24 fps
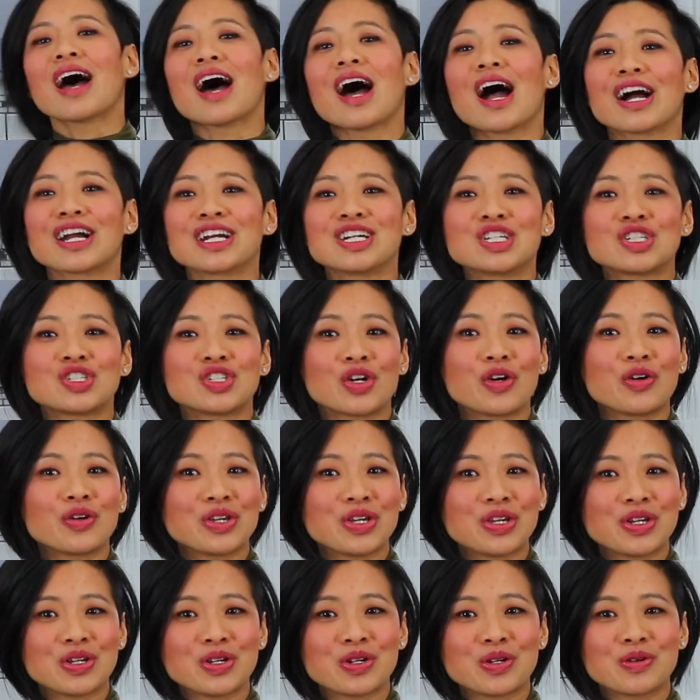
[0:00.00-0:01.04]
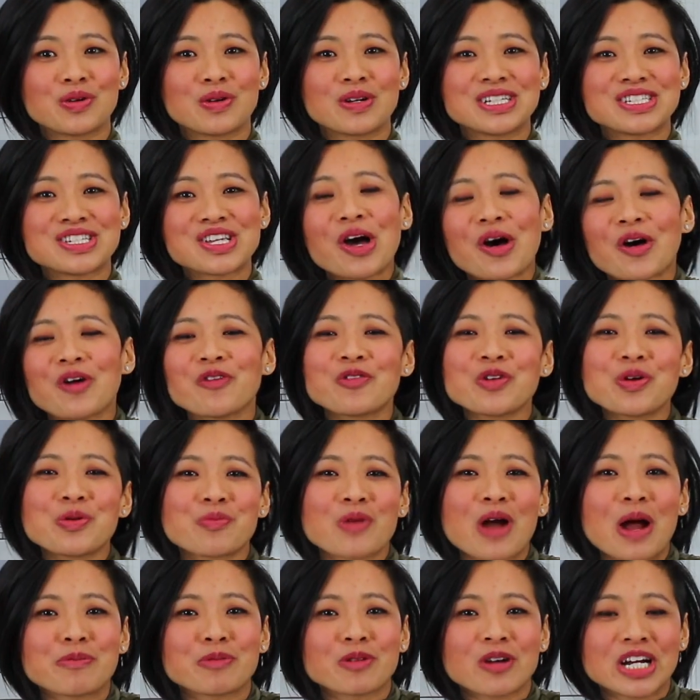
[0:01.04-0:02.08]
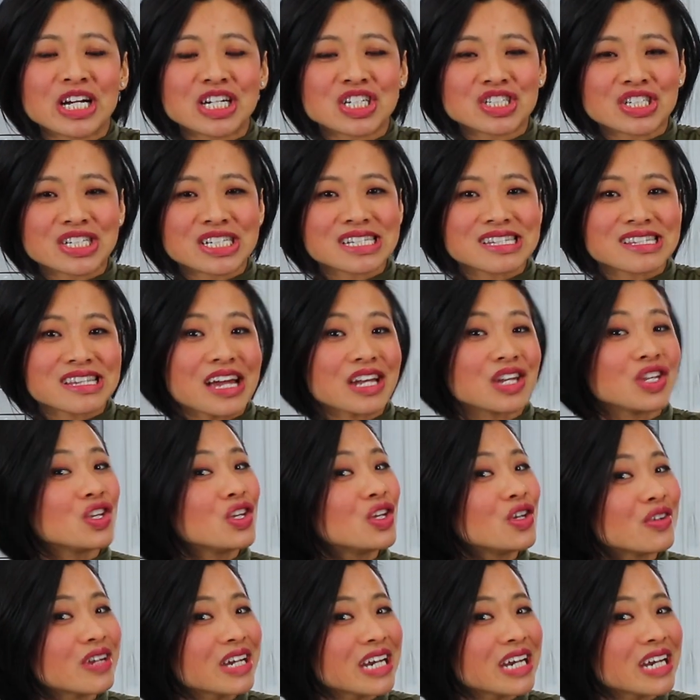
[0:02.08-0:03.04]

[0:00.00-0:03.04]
I'm gonna show you tofu preparations that you